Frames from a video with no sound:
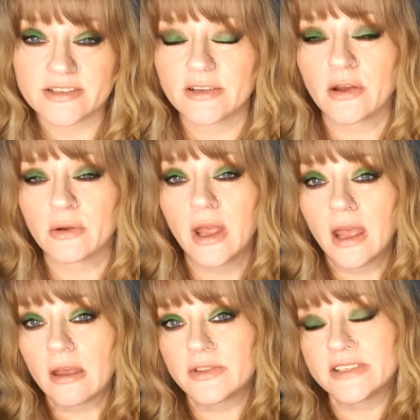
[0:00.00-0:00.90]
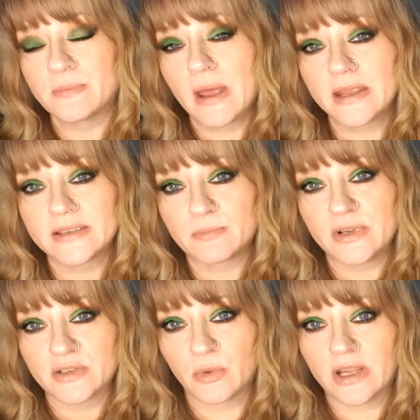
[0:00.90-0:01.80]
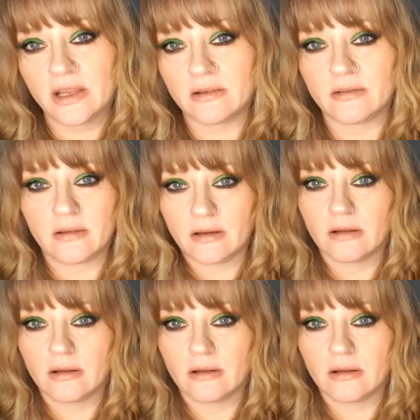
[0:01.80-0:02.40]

So the space between